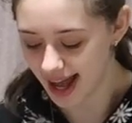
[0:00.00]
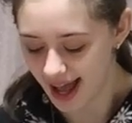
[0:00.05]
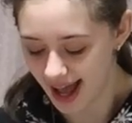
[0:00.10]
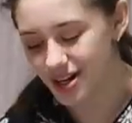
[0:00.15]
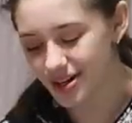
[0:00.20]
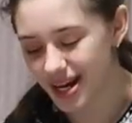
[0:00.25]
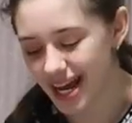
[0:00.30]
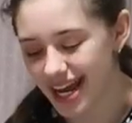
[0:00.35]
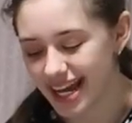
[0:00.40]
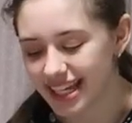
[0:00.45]

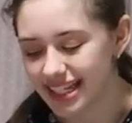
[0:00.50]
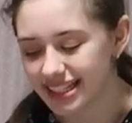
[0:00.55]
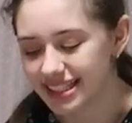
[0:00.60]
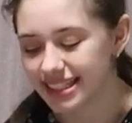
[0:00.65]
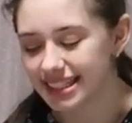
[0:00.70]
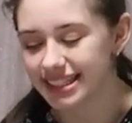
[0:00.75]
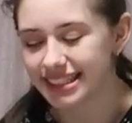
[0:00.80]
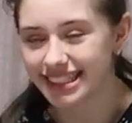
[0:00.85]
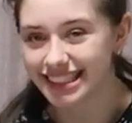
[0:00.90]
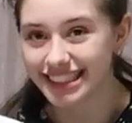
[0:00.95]
Okay,
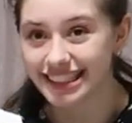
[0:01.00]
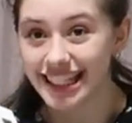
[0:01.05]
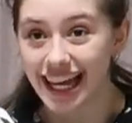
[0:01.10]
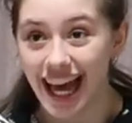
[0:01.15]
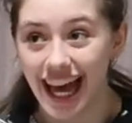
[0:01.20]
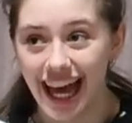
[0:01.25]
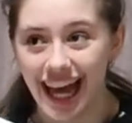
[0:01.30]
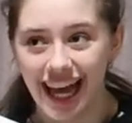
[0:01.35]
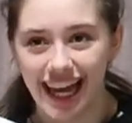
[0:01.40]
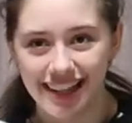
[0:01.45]
and
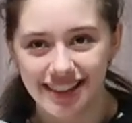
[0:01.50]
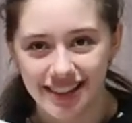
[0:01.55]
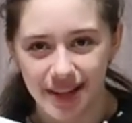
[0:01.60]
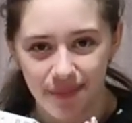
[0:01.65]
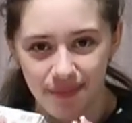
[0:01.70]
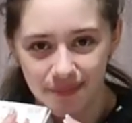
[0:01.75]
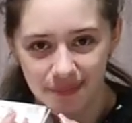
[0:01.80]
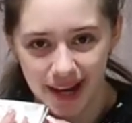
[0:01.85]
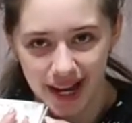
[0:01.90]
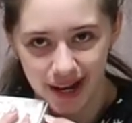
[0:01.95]
then
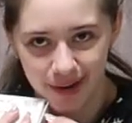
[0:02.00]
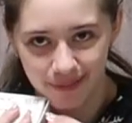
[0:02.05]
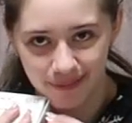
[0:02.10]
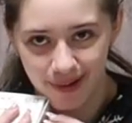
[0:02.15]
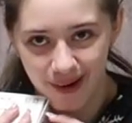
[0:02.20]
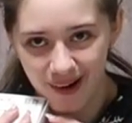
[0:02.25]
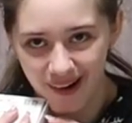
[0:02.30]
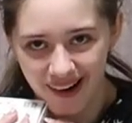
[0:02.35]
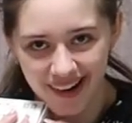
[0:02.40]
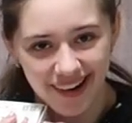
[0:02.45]
the main
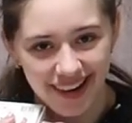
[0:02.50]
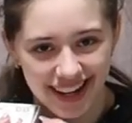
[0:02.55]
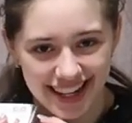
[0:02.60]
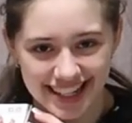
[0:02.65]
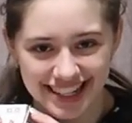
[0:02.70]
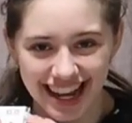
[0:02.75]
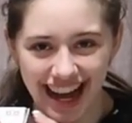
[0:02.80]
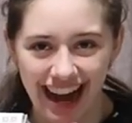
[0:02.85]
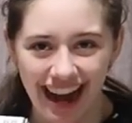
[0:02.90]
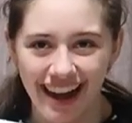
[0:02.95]
part
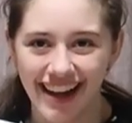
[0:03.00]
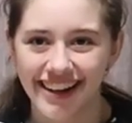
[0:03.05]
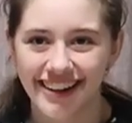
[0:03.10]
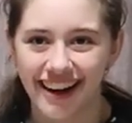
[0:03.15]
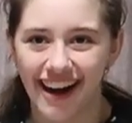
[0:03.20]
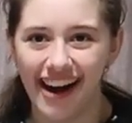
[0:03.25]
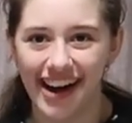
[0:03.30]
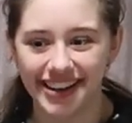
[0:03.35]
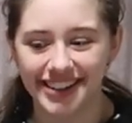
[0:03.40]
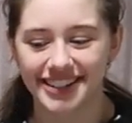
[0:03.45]
is I
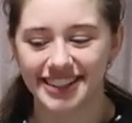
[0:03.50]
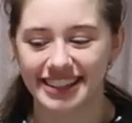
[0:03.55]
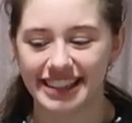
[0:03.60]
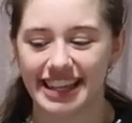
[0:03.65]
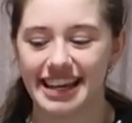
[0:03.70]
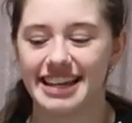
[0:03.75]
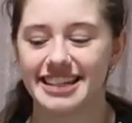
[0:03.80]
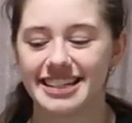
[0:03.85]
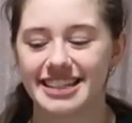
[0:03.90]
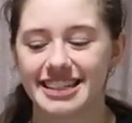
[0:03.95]
got
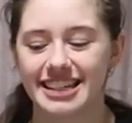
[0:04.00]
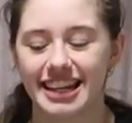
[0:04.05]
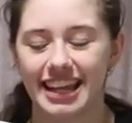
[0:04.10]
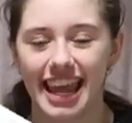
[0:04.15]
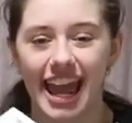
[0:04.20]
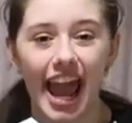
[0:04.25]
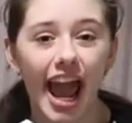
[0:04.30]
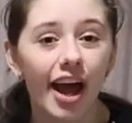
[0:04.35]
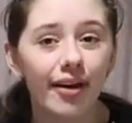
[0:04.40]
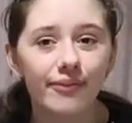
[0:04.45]
this
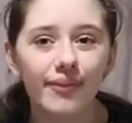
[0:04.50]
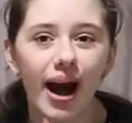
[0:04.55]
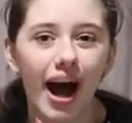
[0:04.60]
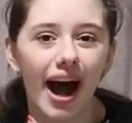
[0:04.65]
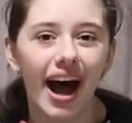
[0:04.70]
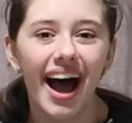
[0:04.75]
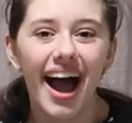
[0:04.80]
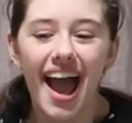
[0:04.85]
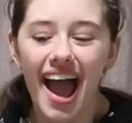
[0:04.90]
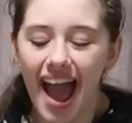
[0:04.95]

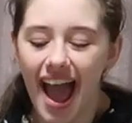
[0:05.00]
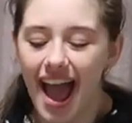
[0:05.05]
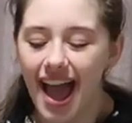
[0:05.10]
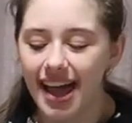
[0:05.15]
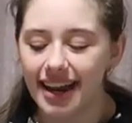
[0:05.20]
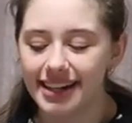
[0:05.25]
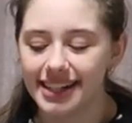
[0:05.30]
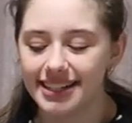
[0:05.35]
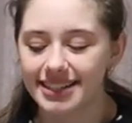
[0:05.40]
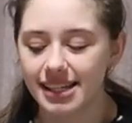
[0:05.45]
camera,
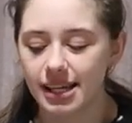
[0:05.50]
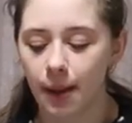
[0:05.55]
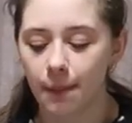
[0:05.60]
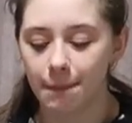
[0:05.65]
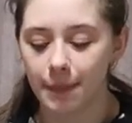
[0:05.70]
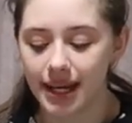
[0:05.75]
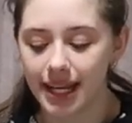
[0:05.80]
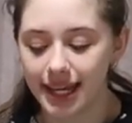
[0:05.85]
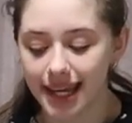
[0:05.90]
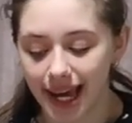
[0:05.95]
and it's like a
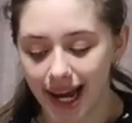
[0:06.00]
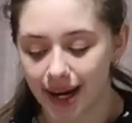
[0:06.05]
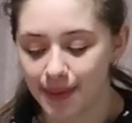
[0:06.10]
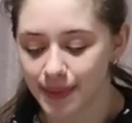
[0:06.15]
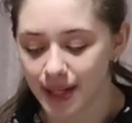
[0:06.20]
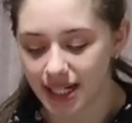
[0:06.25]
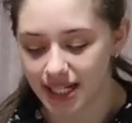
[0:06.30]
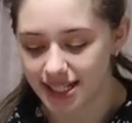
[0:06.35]
mini camera.